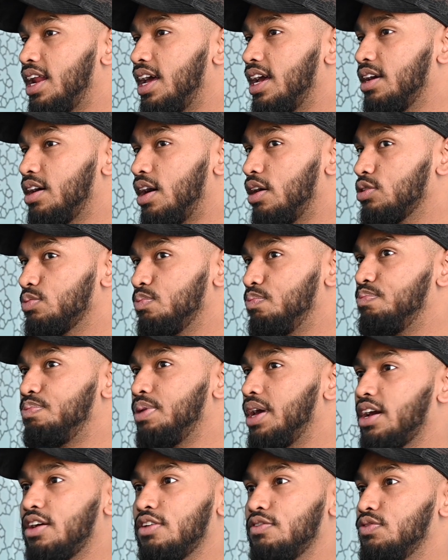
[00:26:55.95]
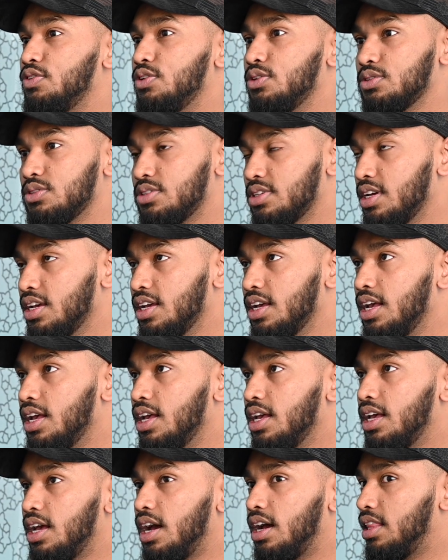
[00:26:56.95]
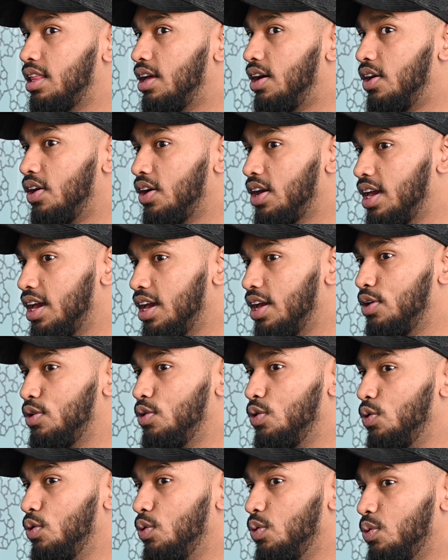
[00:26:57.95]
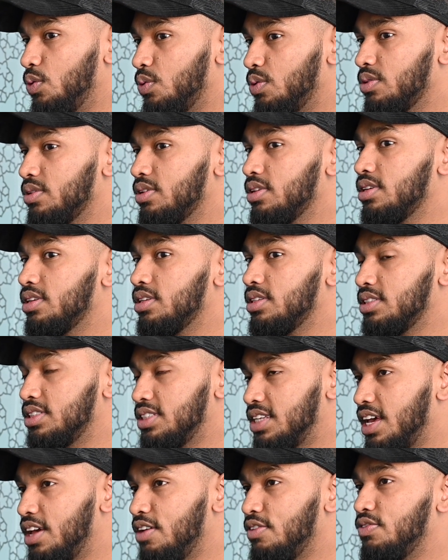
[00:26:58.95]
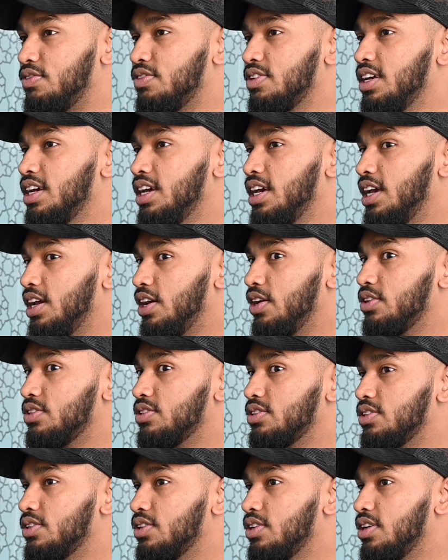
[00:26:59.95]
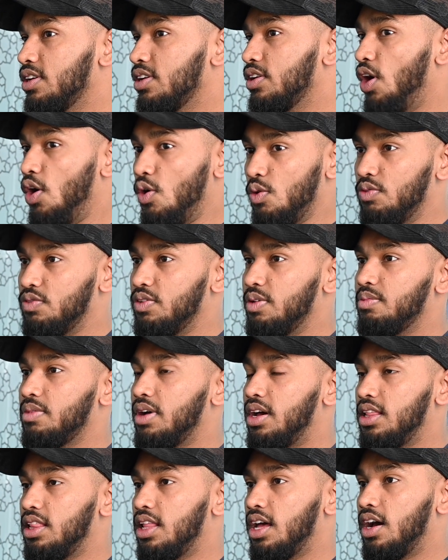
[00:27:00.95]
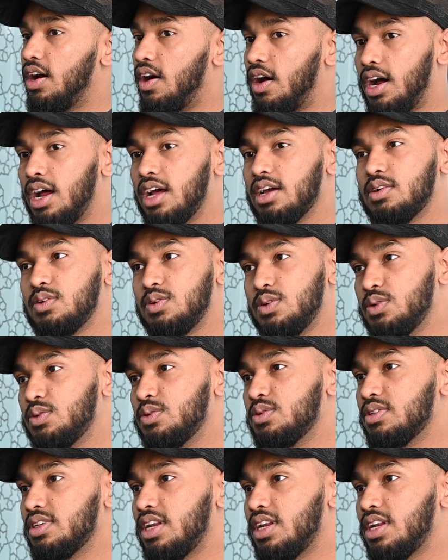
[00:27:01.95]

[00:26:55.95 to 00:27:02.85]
Like, I was bare confused. I was like, okay, cool, safe. He goes, go with him. I was like, all right, cool.